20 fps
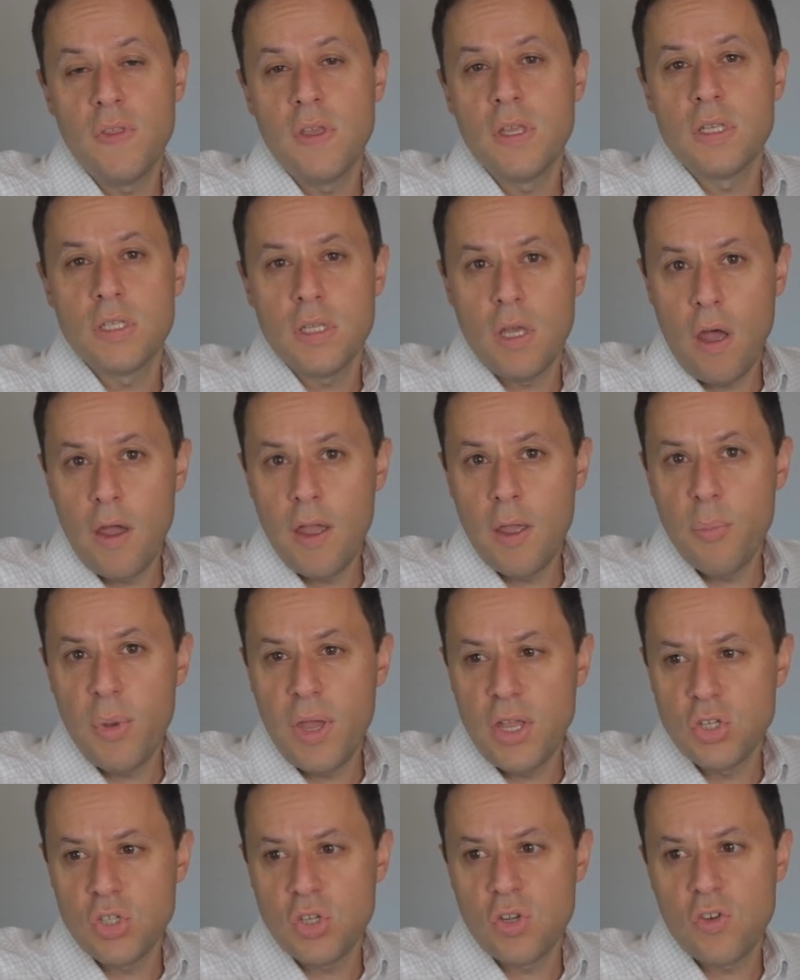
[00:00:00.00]
the entire
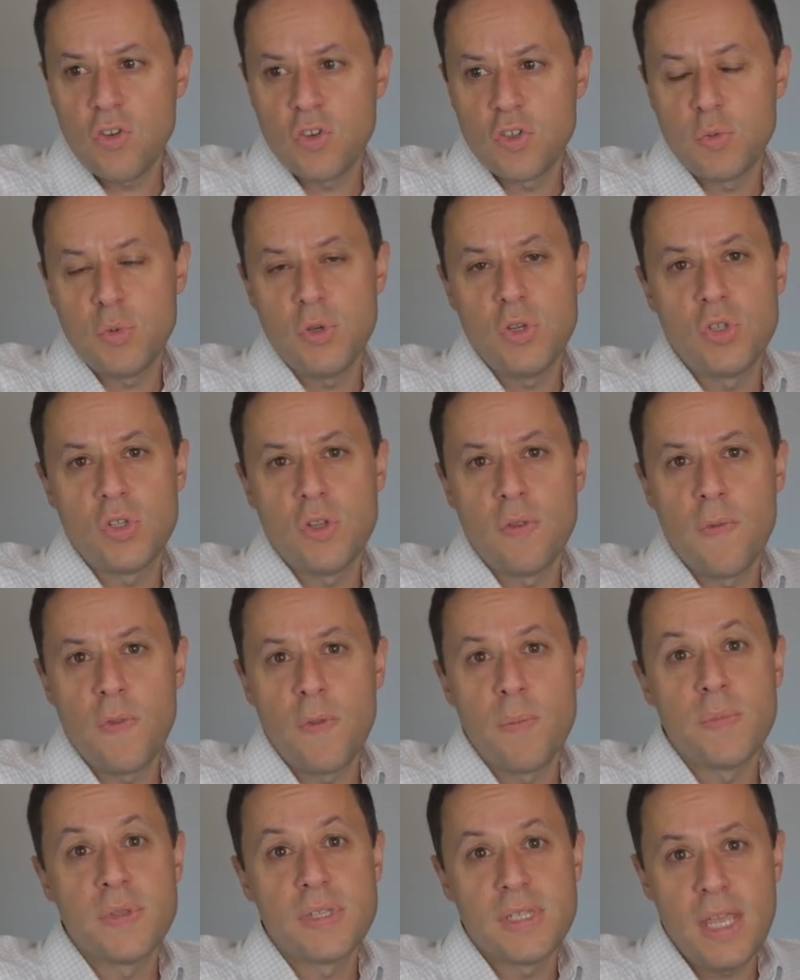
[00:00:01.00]
pension contribution
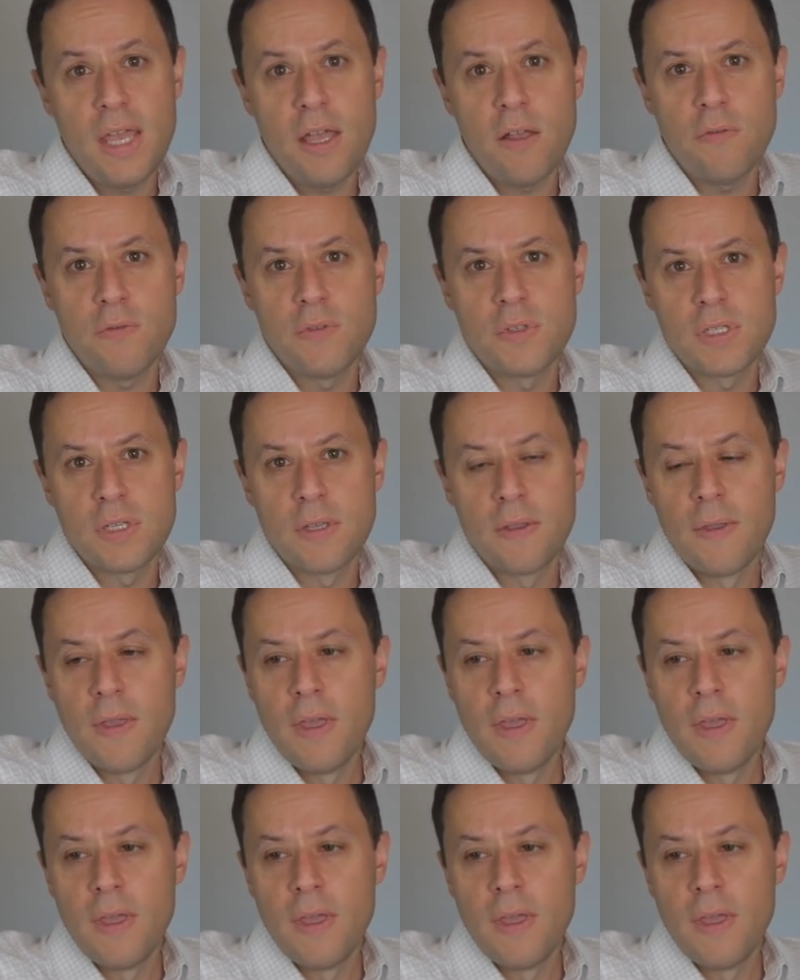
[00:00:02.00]
themselves,